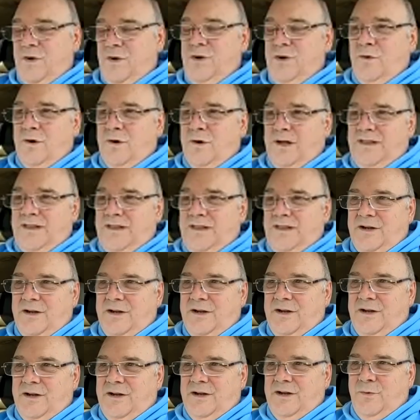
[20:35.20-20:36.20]
you were on their
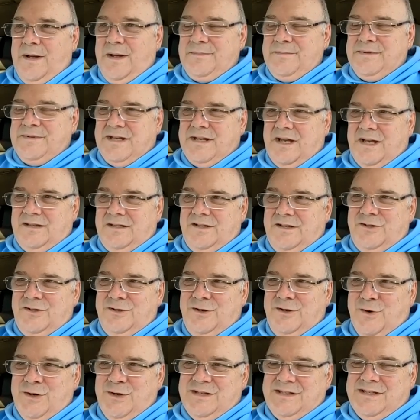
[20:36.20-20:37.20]
website, did you
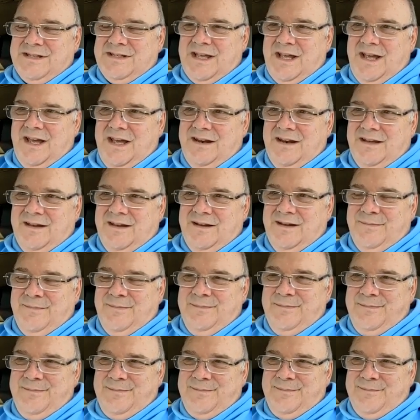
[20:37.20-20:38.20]
notice they had a
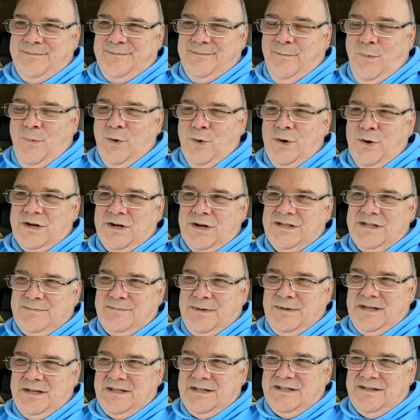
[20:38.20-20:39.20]
more
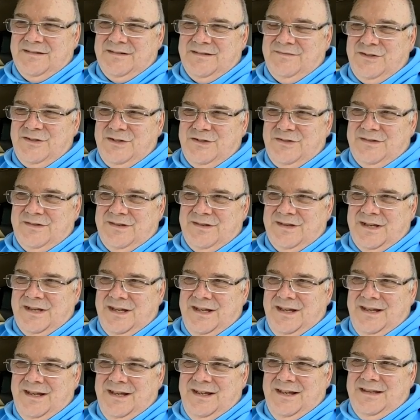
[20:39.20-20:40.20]
expensive
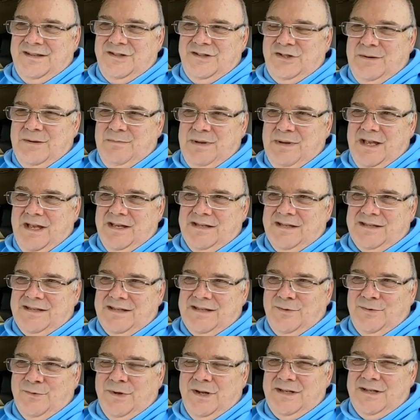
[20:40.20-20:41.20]
GPS
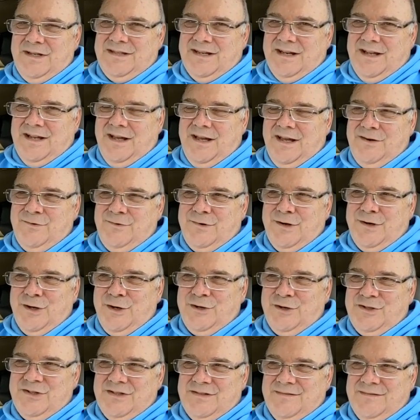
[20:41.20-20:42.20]
that runs at 100
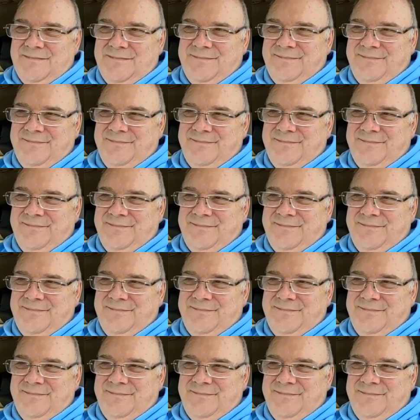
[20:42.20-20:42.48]
hertz?